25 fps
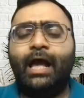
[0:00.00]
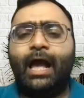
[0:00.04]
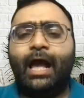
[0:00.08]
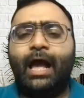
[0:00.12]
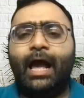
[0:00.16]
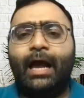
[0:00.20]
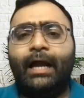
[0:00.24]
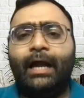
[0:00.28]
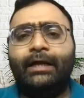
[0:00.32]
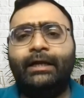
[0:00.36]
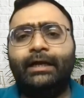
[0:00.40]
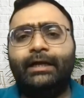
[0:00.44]

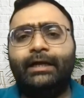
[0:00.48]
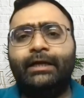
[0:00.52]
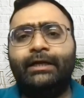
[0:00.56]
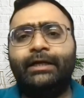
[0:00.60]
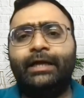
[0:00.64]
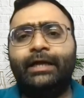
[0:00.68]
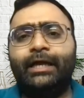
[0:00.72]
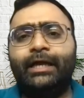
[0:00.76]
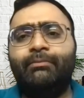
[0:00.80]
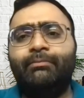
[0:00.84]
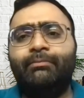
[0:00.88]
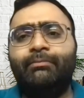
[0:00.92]
And it
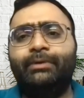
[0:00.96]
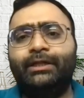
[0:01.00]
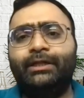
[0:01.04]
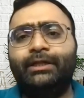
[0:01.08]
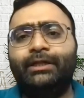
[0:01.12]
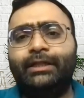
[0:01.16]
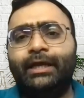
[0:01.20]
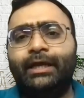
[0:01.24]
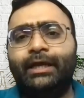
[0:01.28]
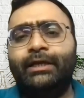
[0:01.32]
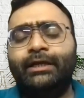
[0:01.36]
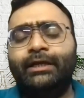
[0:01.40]
can be
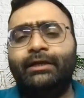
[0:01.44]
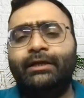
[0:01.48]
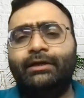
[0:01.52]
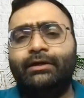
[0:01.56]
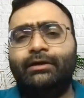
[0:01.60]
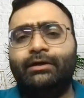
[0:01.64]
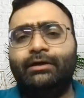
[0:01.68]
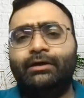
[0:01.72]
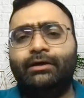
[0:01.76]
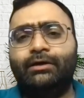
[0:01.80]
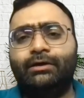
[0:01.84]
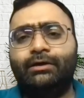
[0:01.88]
then
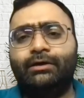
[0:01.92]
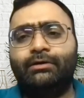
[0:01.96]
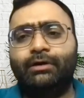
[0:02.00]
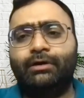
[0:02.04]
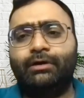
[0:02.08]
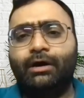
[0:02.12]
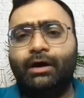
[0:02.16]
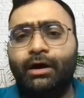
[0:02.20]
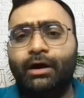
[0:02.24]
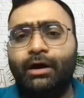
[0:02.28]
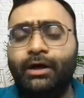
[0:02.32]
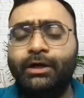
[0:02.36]

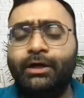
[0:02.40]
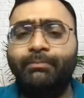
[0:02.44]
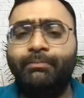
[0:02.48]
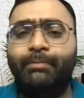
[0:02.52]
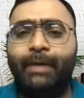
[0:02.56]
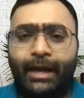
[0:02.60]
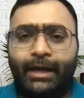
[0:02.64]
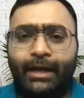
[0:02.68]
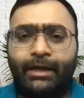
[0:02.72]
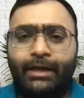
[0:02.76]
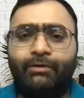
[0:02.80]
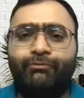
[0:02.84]
earned
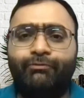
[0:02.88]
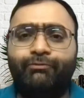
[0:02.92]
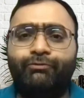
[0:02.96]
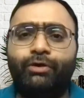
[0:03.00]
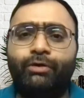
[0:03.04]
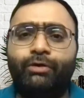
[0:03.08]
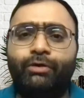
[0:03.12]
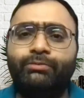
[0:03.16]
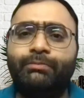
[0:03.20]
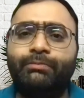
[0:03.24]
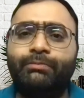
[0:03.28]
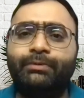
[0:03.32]
back
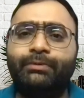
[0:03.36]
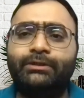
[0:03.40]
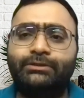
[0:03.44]
from the